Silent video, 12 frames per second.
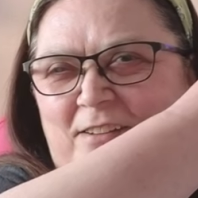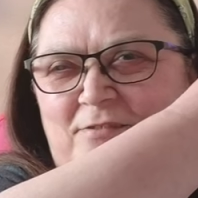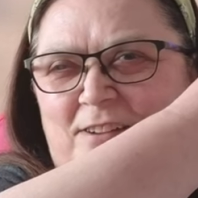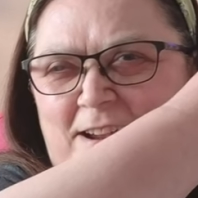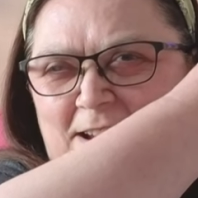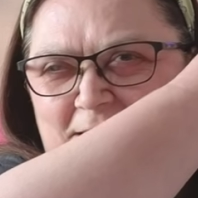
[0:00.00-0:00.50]

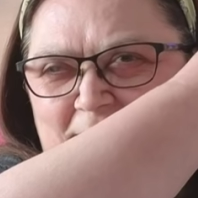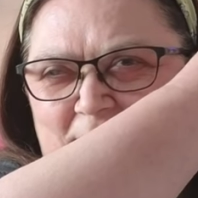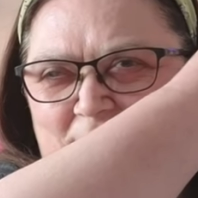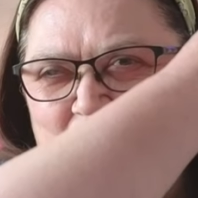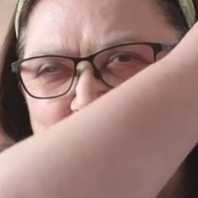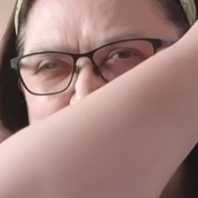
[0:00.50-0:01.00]
right at
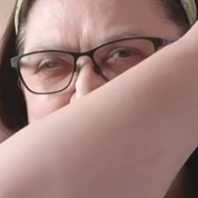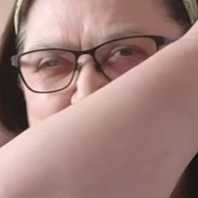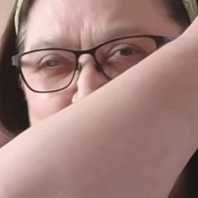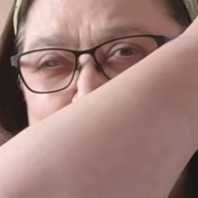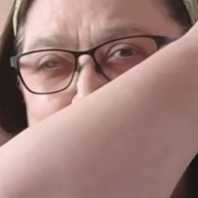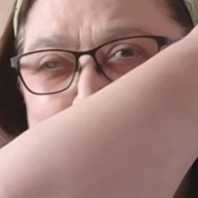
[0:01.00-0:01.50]
the very
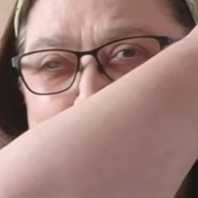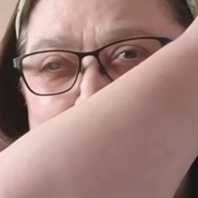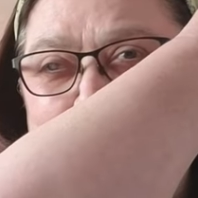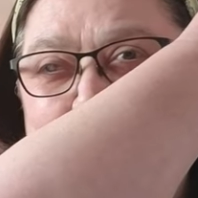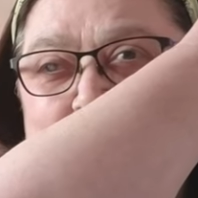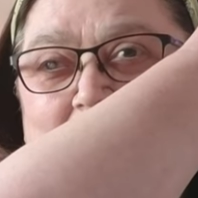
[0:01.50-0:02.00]
top,
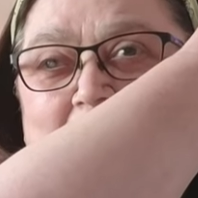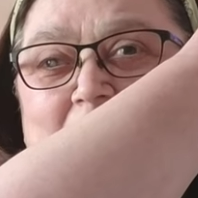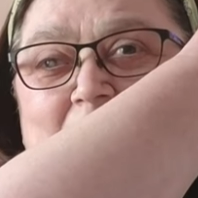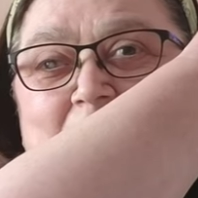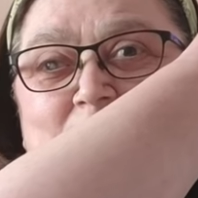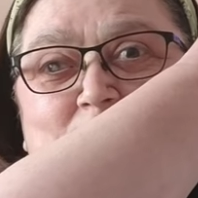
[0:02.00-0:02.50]

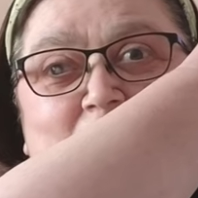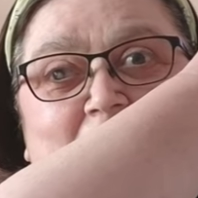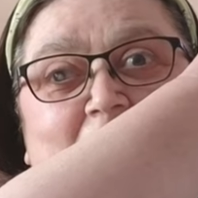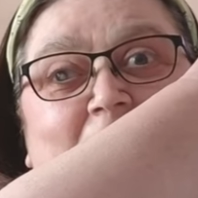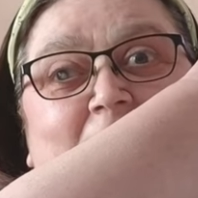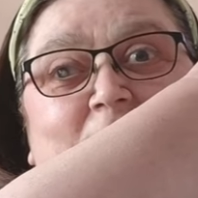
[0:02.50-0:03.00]
is the
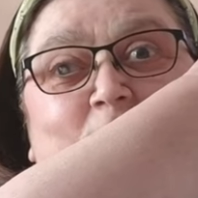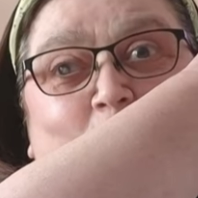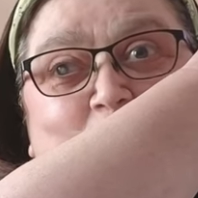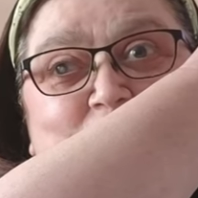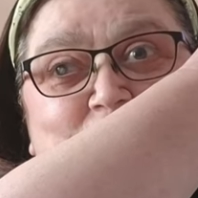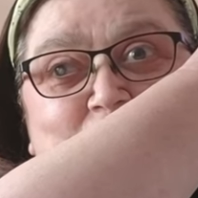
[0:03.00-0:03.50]
lucky
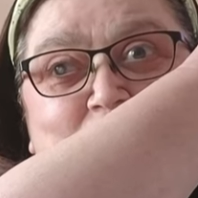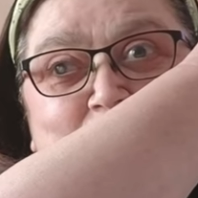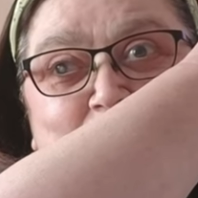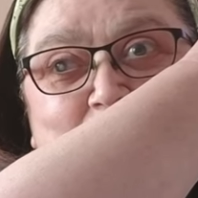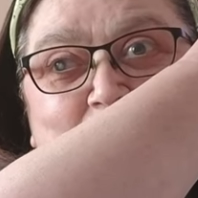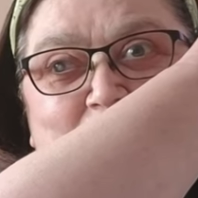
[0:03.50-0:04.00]

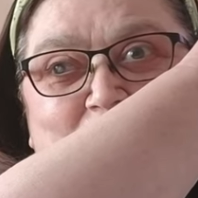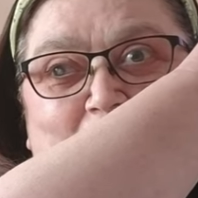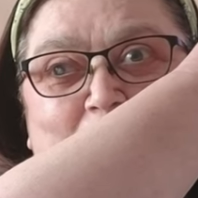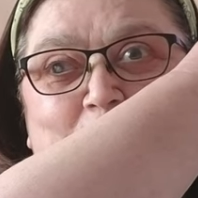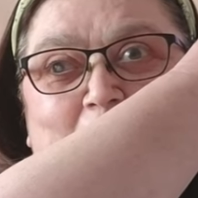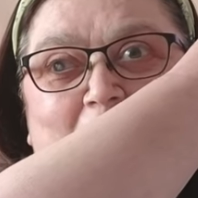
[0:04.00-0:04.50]
horseshoe, the
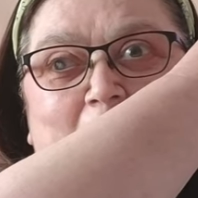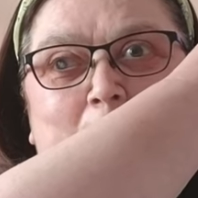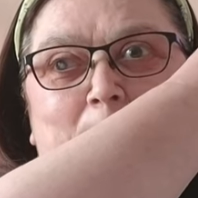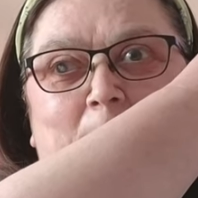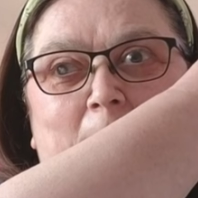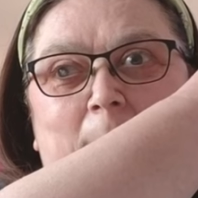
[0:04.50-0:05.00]
right way
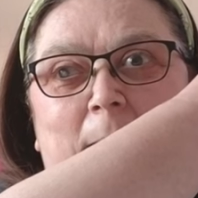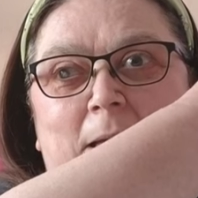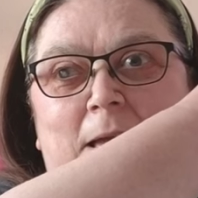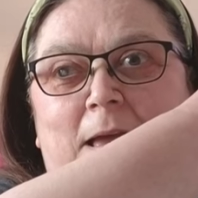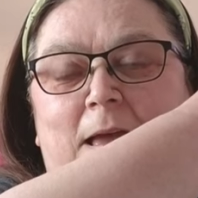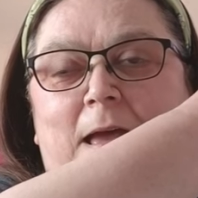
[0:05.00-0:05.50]
up,
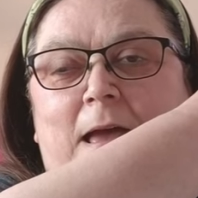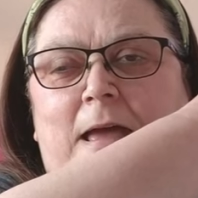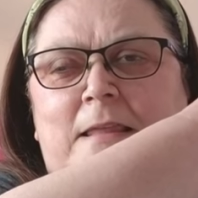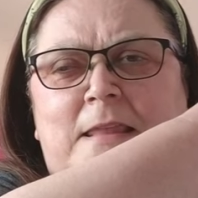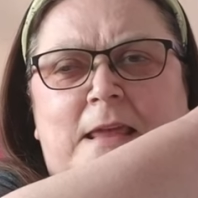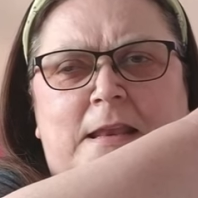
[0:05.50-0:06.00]

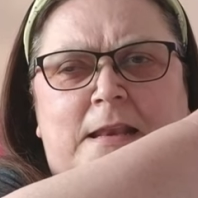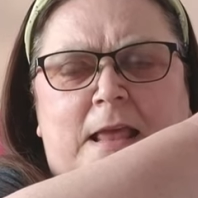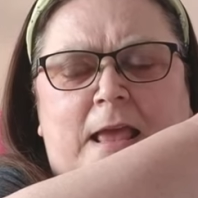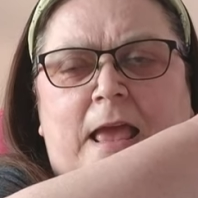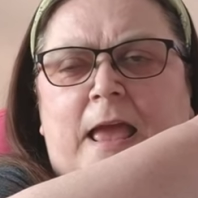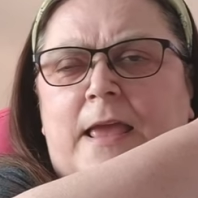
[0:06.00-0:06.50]
and then
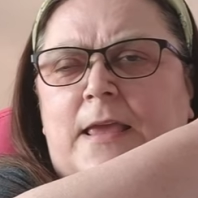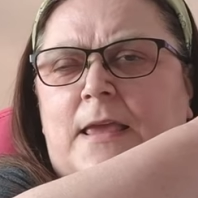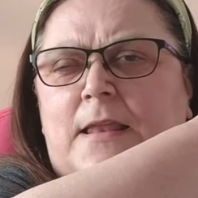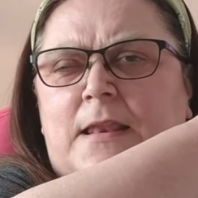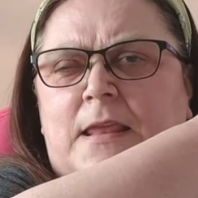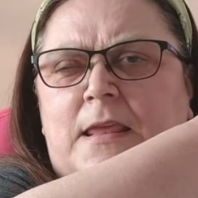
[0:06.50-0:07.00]

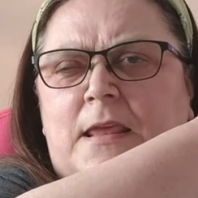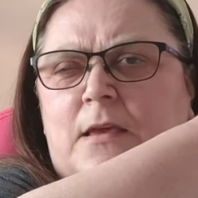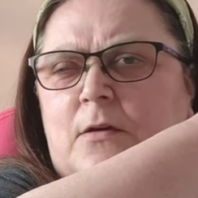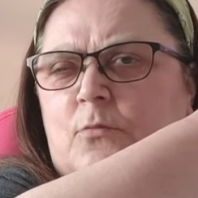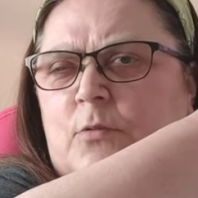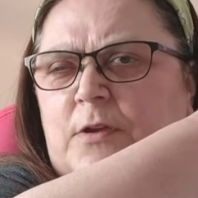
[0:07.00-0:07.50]
hanging
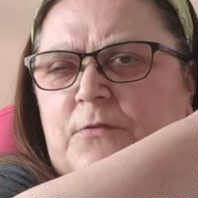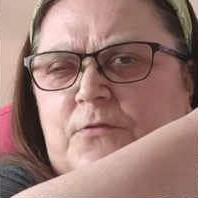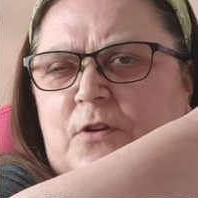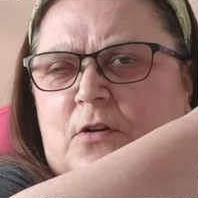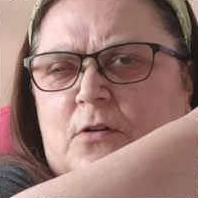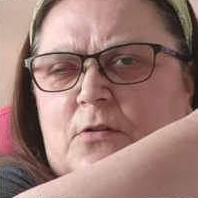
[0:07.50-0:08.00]
here we've
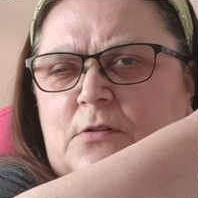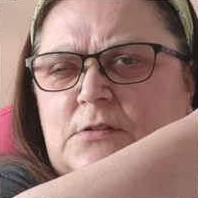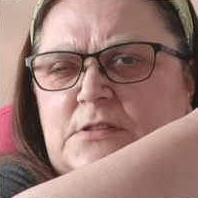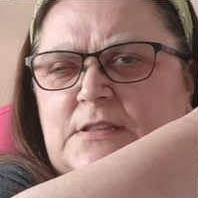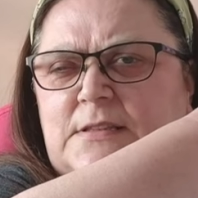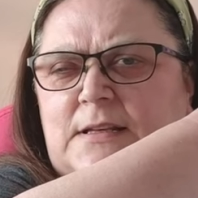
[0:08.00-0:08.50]

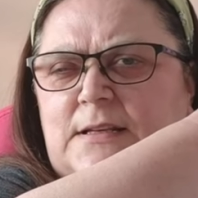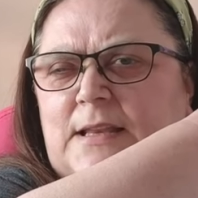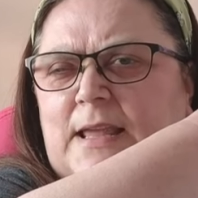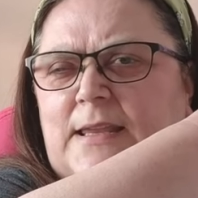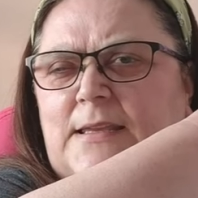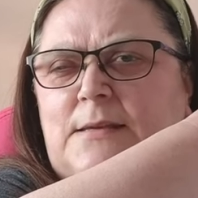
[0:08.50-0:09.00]
got the
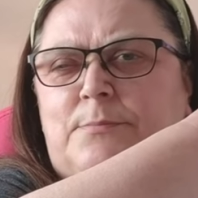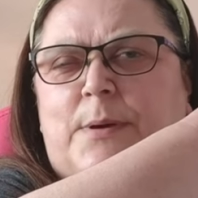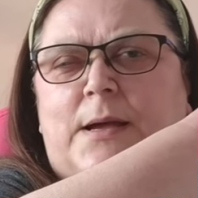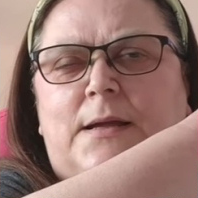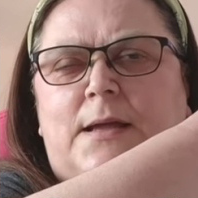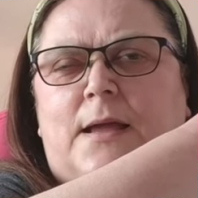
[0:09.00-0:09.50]

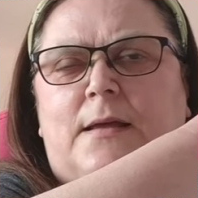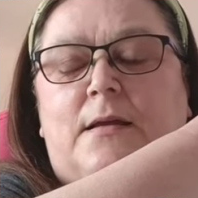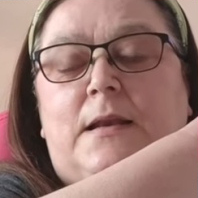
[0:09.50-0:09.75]
ladybird.